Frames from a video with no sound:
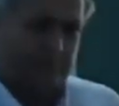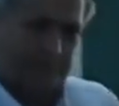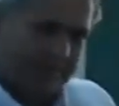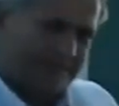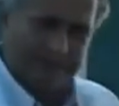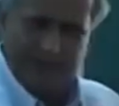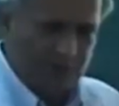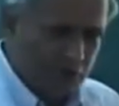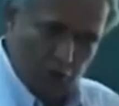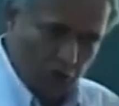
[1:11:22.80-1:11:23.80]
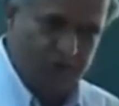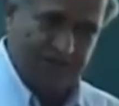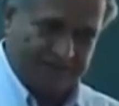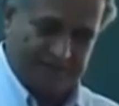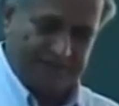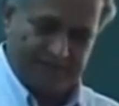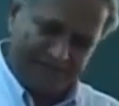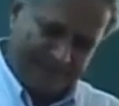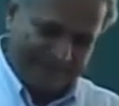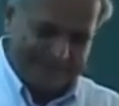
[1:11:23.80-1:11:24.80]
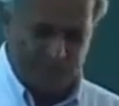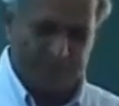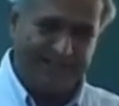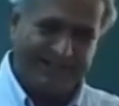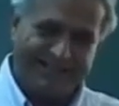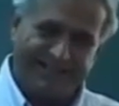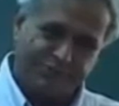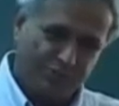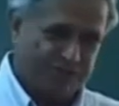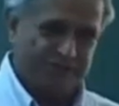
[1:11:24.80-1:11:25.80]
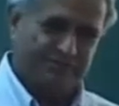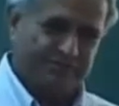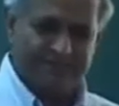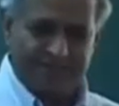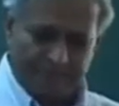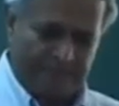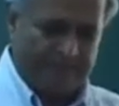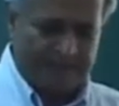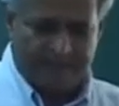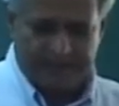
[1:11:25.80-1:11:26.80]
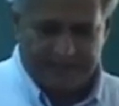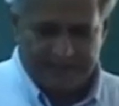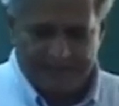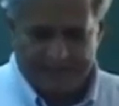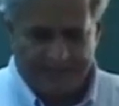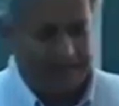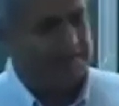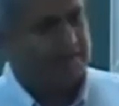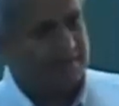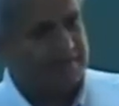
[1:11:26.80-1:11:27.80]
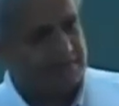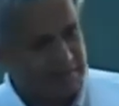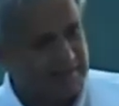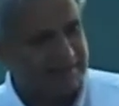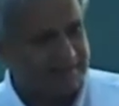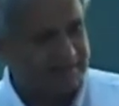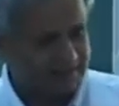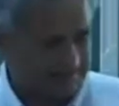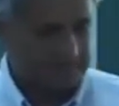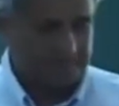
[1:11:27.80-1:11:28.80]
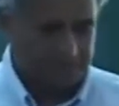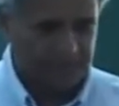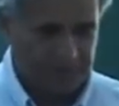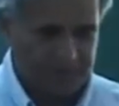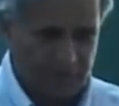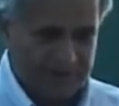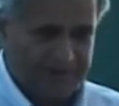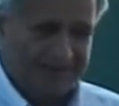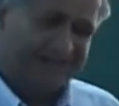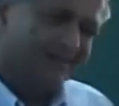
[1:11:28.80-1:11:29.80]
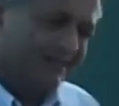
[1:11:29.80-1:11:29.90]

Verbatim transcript: these are all left to your own uh, ingenuity okay but they